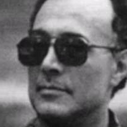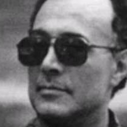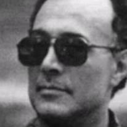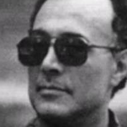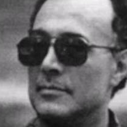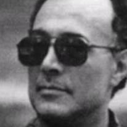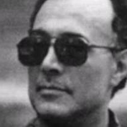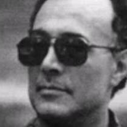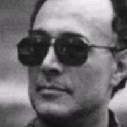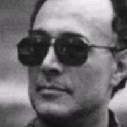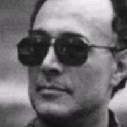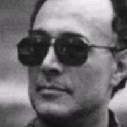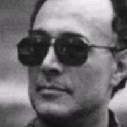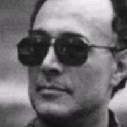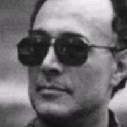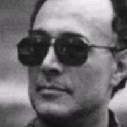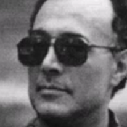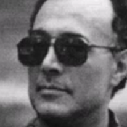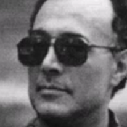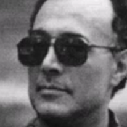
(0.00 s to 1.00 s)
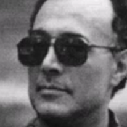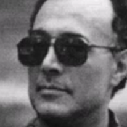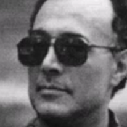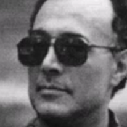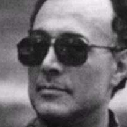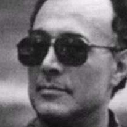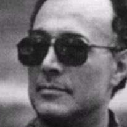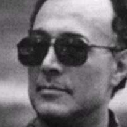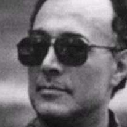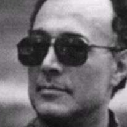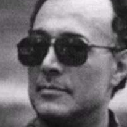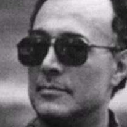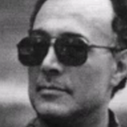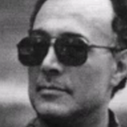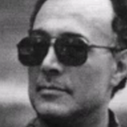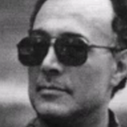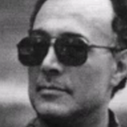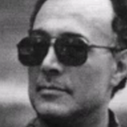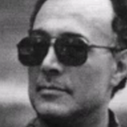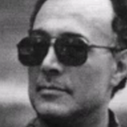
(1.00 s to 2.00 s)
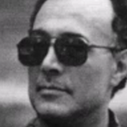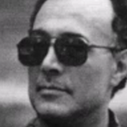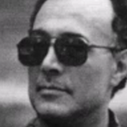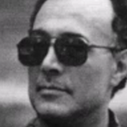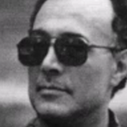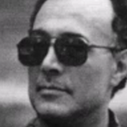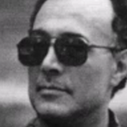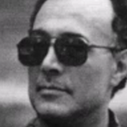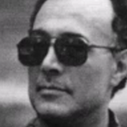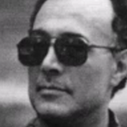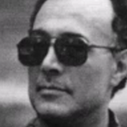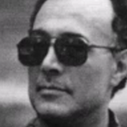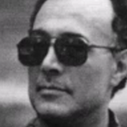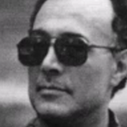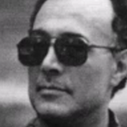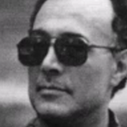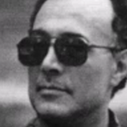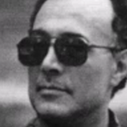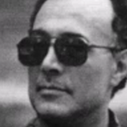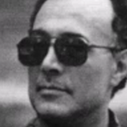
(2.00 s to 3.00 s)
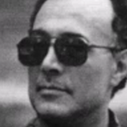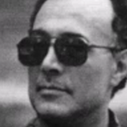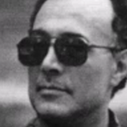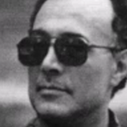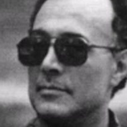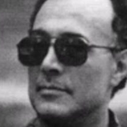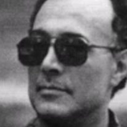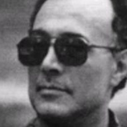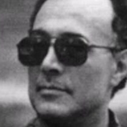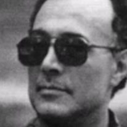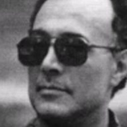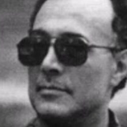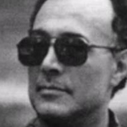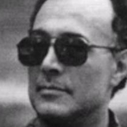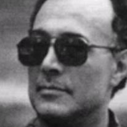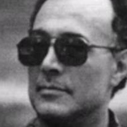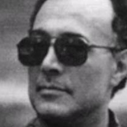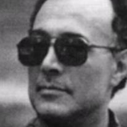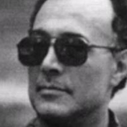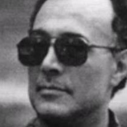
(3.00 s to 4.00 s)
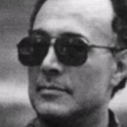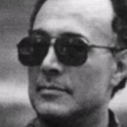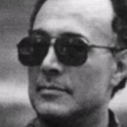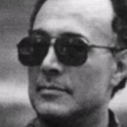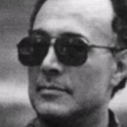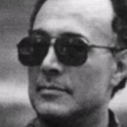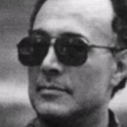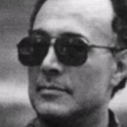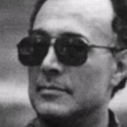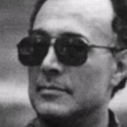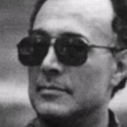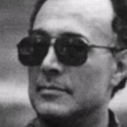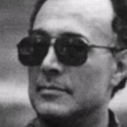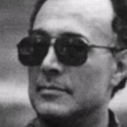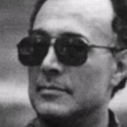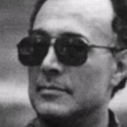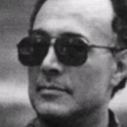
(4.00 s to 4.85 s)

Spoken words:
[no speech]